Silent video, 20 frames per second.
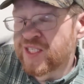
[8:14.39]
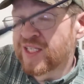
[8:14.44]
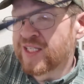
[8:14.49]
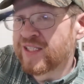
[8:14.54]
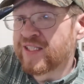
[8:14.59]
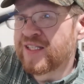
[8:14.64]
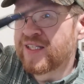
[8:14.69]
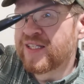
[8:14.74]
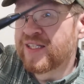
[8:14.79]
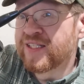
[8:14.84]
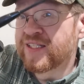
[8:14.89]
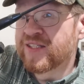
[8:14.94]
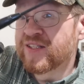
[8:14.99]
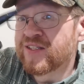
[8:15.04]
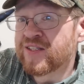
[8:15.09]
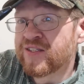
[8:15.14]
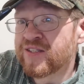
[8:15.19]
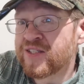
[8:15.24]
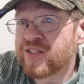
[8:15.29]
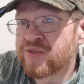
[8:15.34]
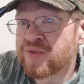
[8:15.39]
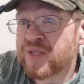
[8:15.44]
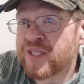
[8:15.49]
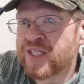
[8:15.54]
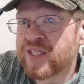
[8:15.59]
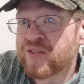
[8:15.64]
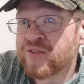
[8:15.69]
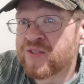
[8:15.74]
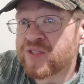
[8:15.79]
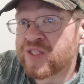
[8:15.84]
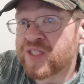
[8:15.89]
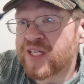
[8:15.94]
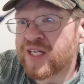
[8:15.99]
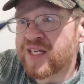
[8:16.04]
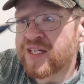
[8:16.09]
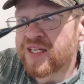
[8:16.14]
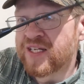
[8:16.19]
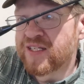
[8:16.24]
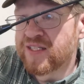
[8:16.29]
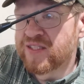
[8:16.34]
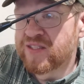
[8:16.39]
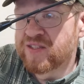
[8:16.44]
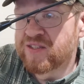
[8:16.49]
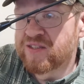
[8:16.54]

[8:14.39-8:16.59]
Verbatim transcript: thing I like on these radios that I